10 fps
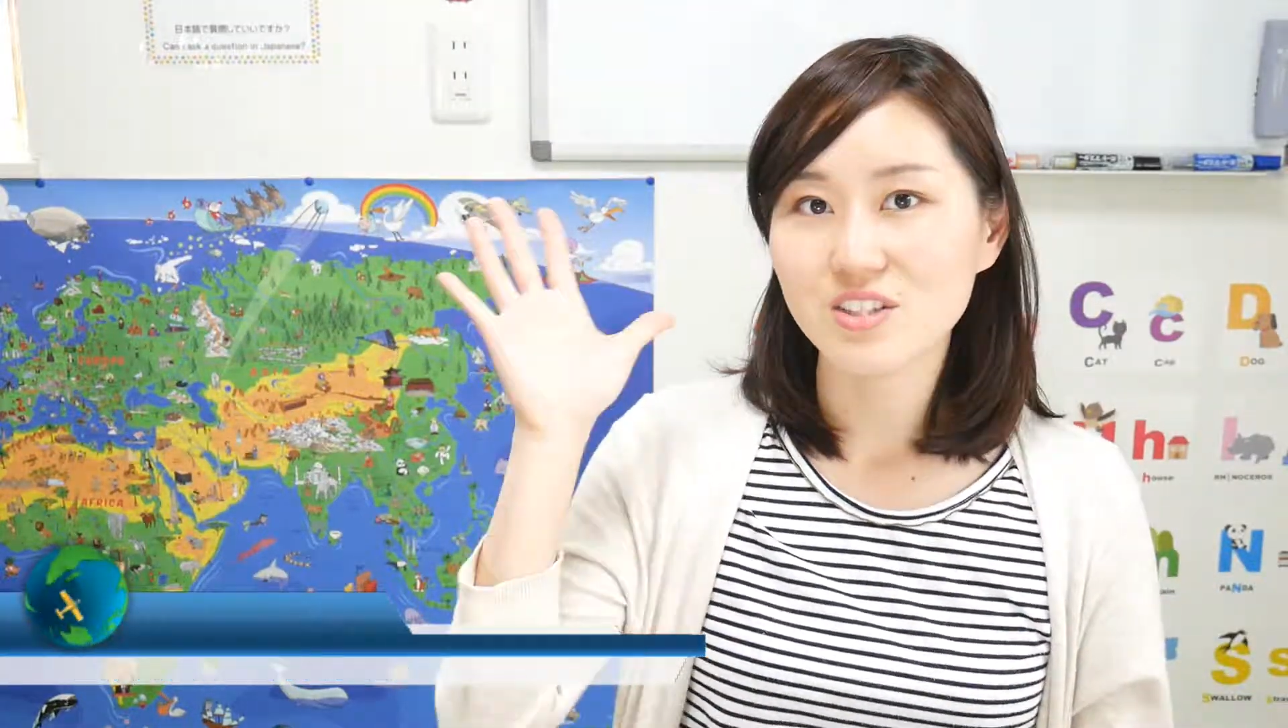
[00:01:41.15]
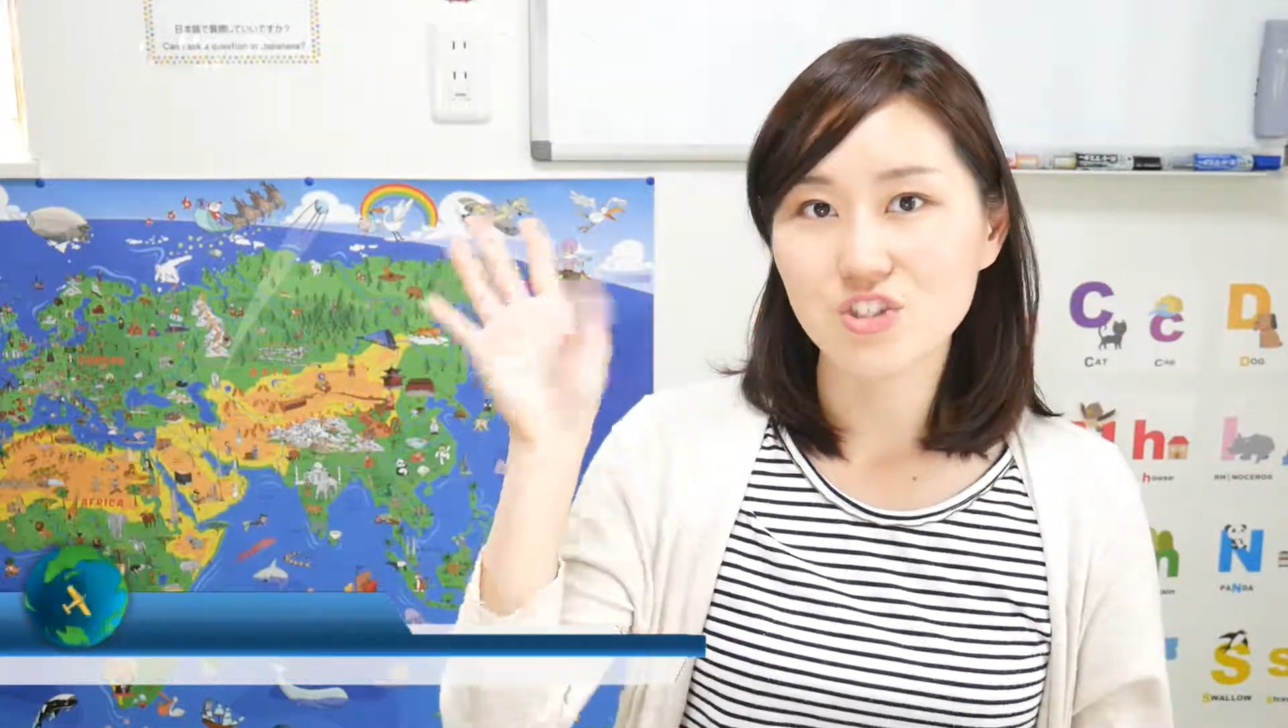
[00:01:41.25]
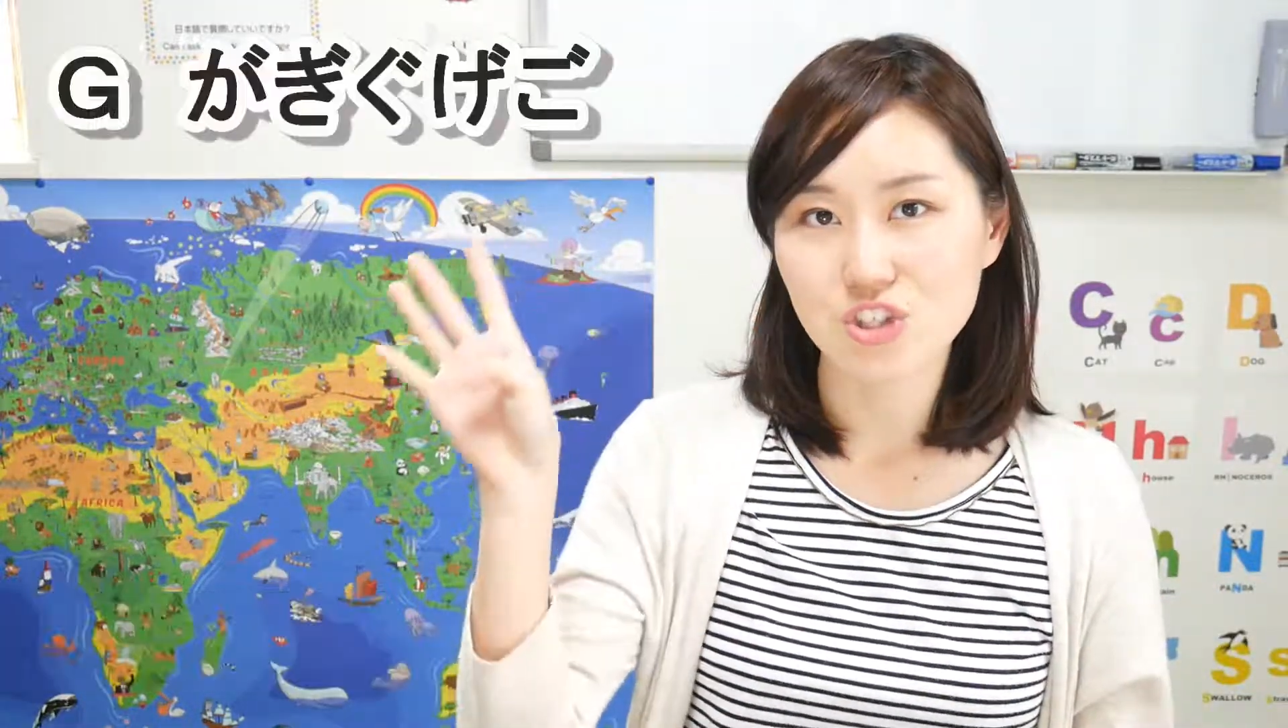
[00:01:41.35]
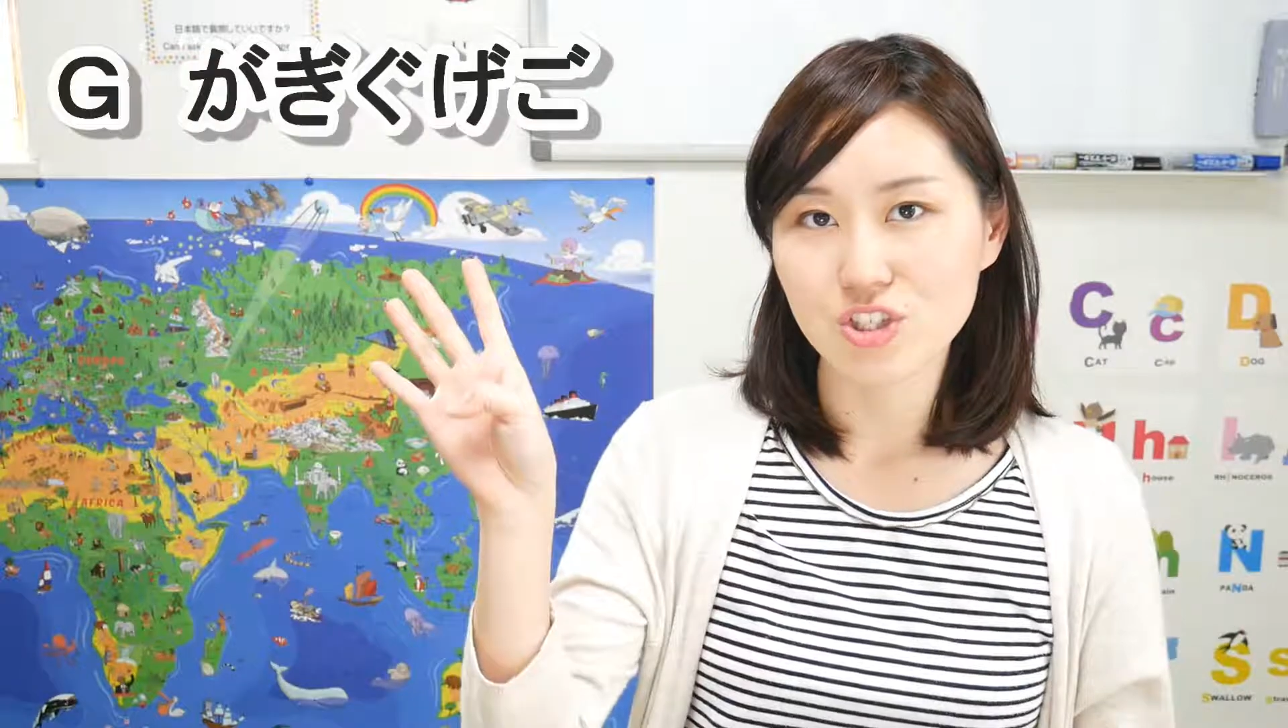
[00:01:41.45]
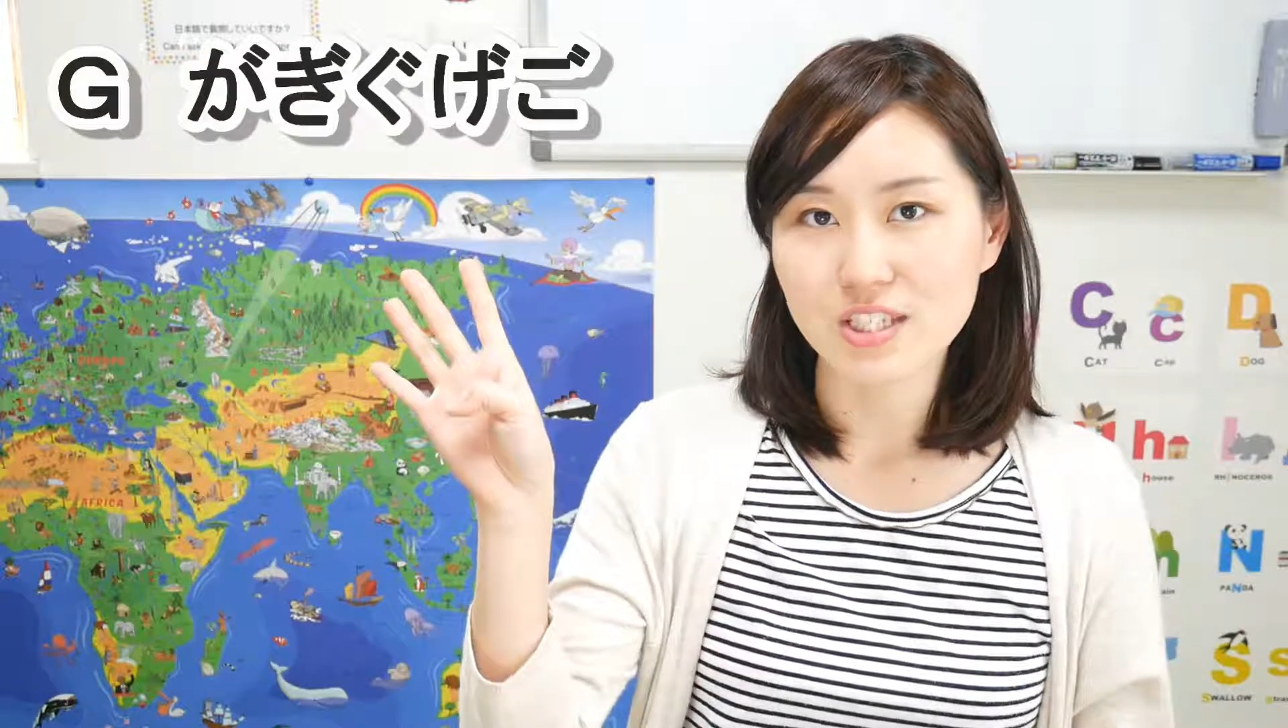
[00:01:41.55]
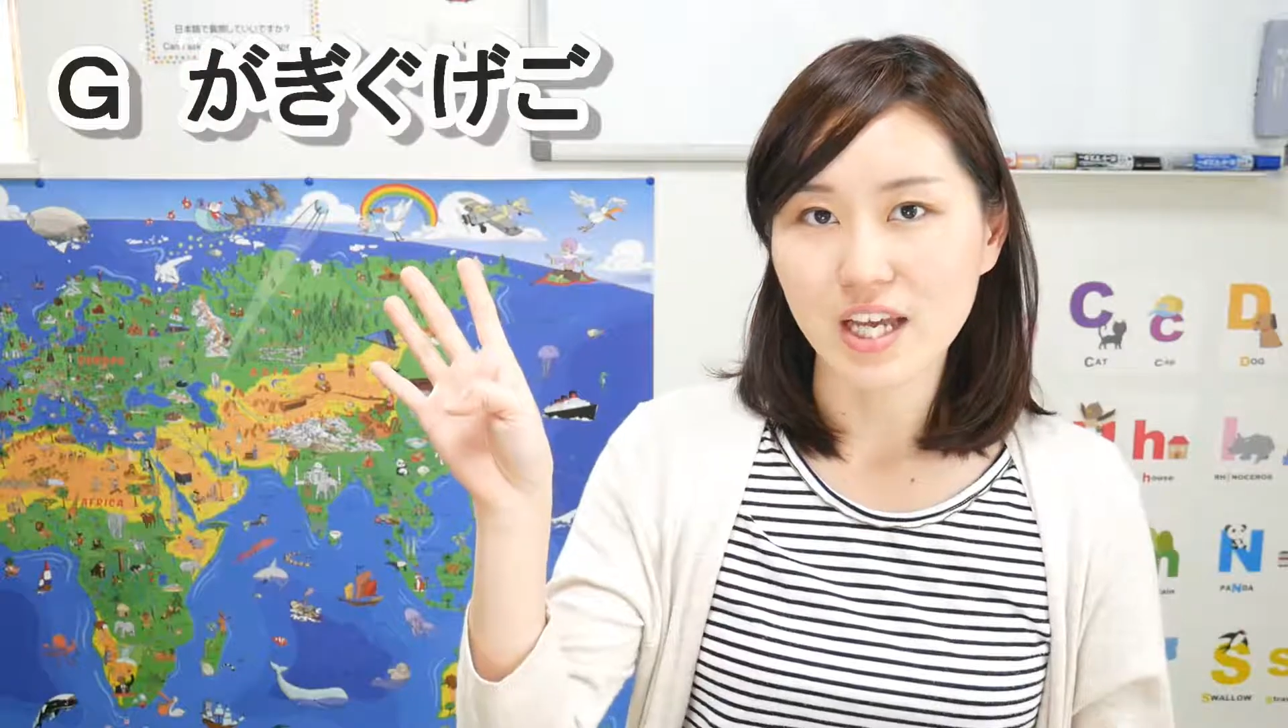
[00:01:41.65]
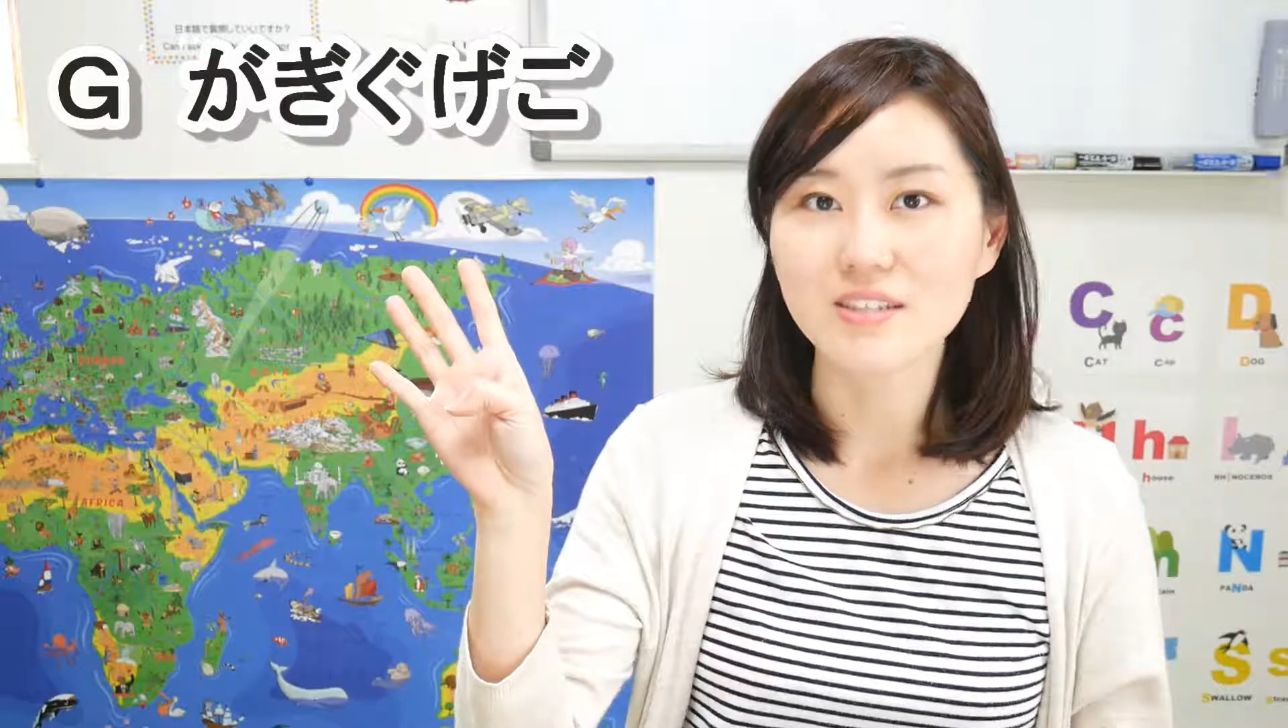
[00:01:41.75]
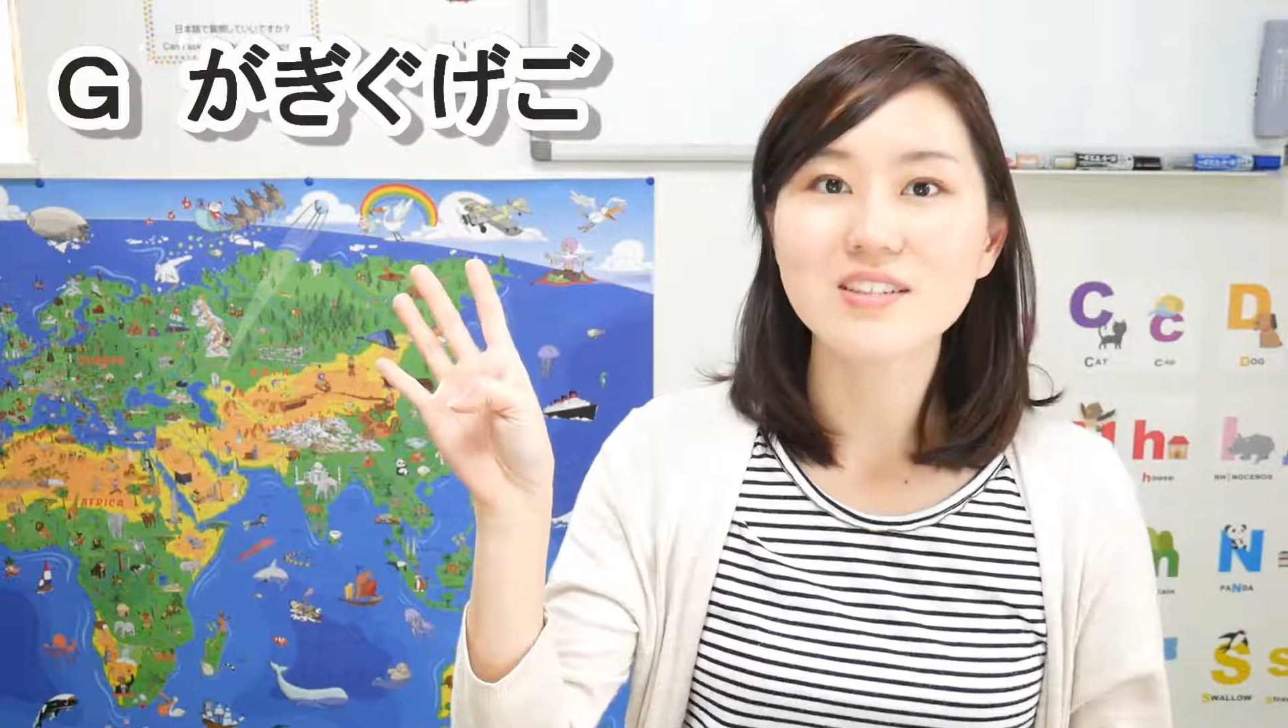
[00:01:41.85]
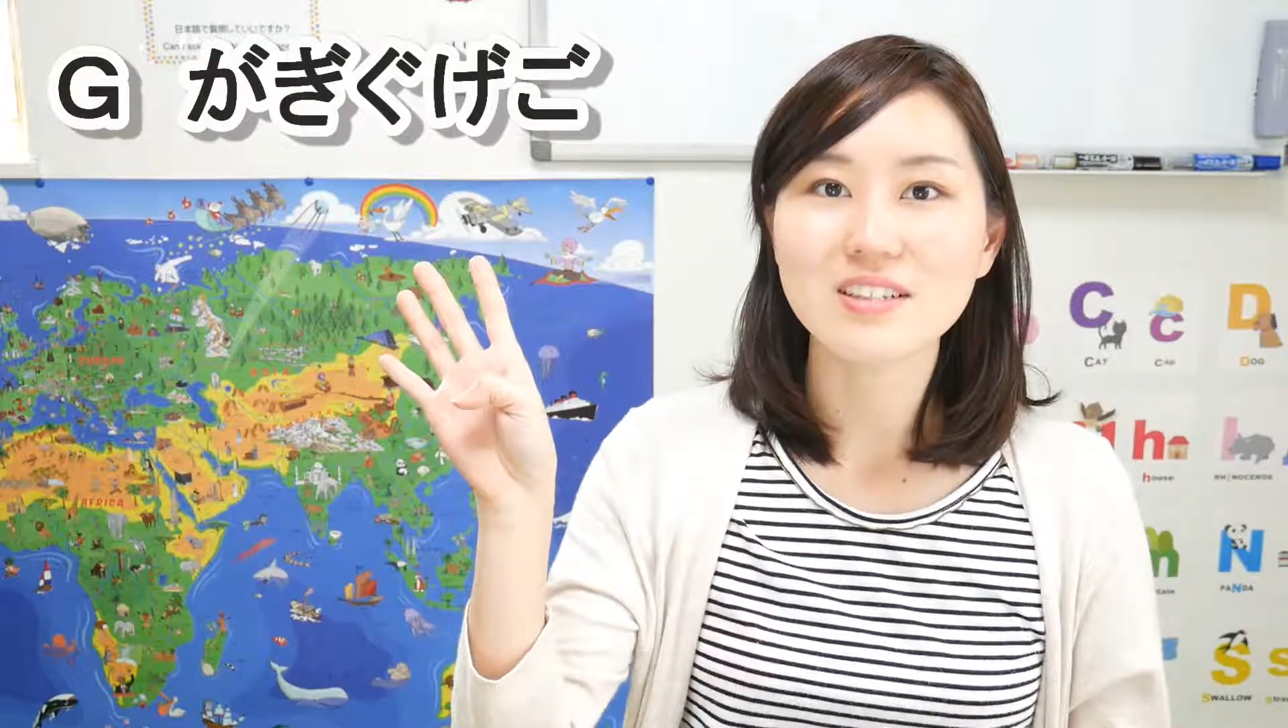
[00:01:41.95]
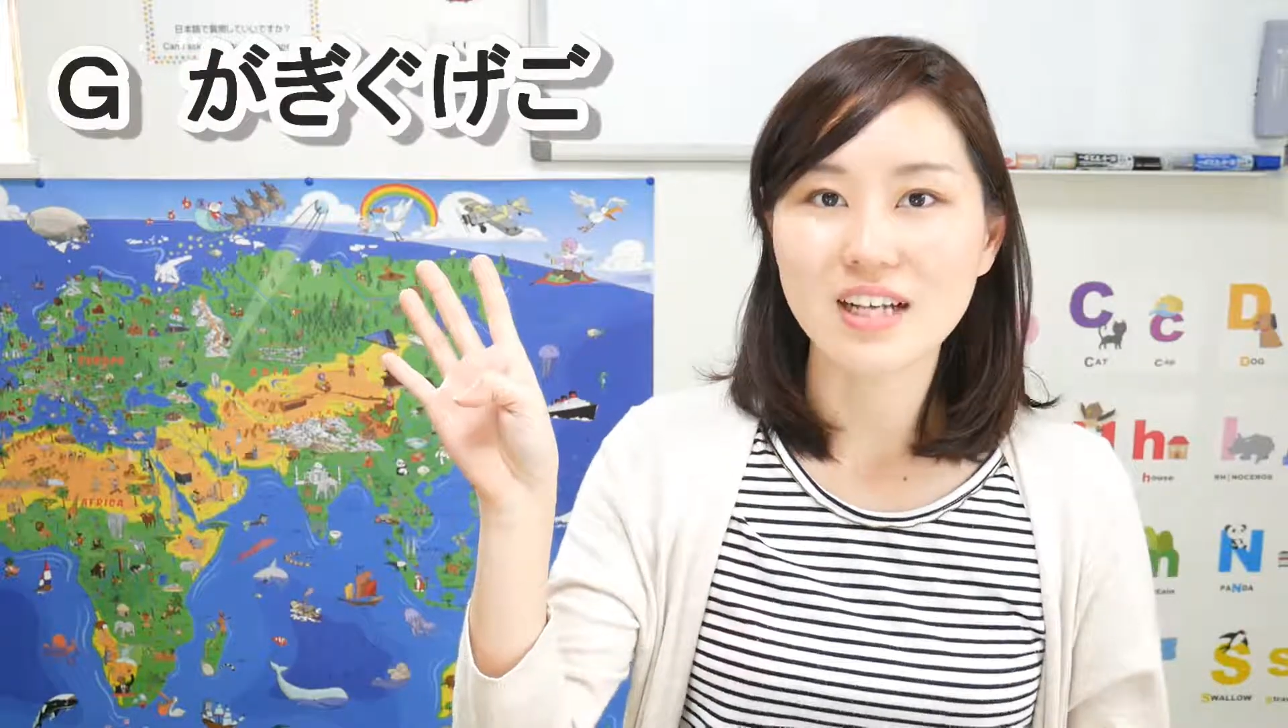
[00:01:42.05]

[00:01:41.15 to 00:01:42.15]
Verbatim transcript: G sound,